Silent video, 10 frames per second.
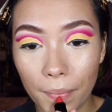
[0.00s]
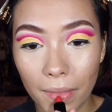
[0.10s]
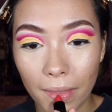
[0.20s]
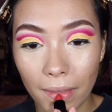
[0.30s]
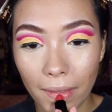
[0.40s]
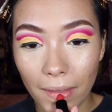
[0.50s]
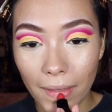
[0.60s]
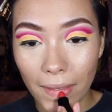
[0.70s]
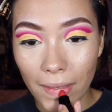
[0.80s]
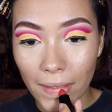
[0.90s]

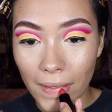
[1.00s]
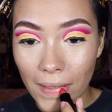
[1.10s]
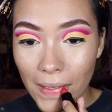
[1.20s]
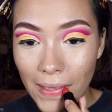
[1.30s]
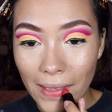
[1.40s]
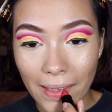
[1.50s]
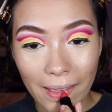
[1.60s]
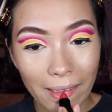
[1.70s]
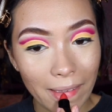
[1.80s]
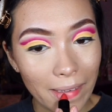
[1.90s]

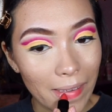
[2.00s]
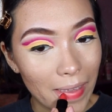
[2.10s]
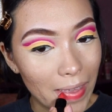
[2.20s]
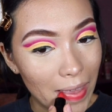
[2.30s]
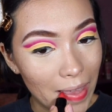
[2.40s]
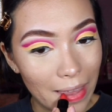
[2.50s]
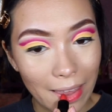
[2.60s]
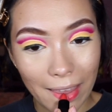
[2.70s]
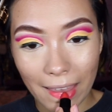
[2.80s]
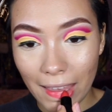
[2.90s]

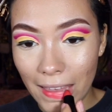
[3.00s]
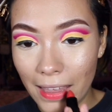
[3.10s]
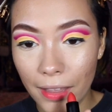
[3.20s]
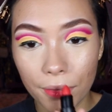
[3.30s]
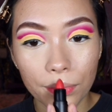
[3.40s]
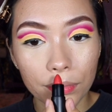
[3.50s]
Nothing is said.